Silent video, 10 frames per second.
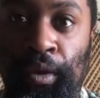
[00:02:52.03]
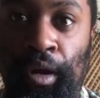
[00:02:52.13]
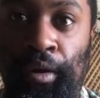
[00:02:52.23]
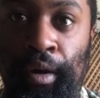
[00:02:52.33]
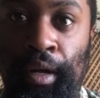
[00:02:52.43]

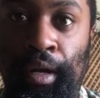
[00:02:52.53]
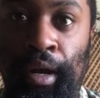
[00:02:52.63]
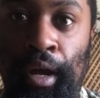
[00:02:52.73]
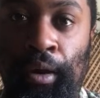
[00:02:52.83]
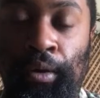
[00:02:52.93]
All right,
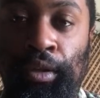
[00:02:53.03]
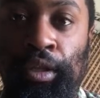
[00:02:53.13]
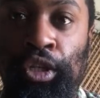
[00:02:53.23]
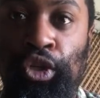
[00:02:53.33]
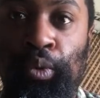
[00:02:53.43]
now
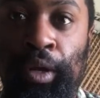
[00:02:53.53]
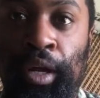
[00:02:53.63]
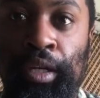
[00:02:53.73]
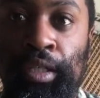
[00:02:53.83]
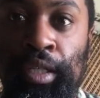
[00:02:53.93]
the
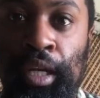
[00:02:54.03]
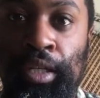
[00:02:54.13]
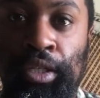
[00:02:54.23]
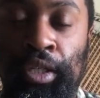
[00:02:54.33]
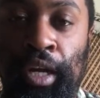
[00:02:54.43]
United
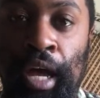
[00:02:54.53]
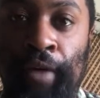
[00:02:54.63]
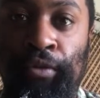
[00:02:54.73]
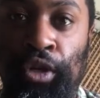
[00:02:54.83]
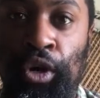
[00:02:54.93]
States is going to
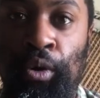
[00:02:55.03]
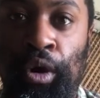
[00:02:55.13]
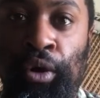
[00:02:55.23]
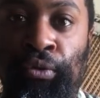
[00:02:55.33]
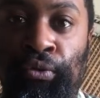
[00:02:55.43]
have to go
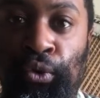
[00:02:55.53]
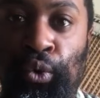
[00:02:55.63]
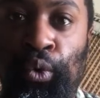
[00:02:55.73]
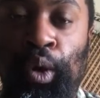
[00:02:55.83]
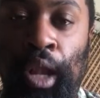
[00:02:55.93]
on a
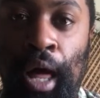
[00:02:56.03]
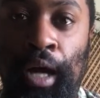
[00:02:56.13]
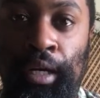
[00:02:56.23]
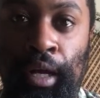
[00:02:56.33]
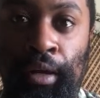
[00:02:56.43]
full
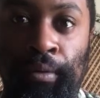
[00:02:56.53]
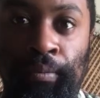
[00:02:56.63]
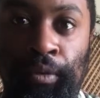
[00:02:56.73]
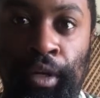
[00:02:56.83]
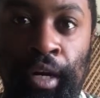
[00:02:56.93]
lockdown.
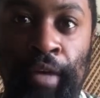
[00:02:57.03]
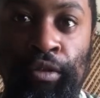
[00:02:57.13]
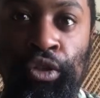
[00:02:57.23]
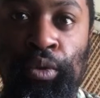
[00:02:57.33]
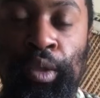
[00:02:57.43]
They're going to have to
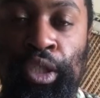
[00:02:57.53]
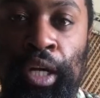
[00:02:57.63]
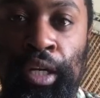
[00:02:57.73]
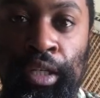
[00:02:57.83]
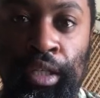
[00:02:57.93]
do what
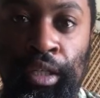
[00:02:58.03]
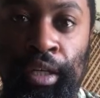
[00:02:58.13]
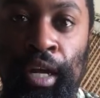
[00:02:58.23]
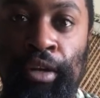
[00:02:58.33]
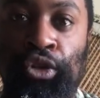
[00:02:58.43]
China did. They're
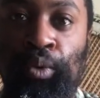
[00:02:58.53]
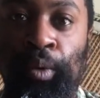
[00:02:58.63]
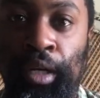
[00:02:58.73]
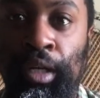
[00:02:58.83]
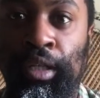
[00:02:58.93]
going to have to do
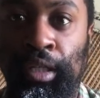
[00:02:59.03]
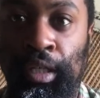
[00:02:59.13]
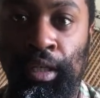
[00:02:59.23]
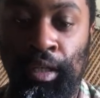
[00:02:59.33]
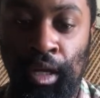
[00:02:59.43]
what Italy did.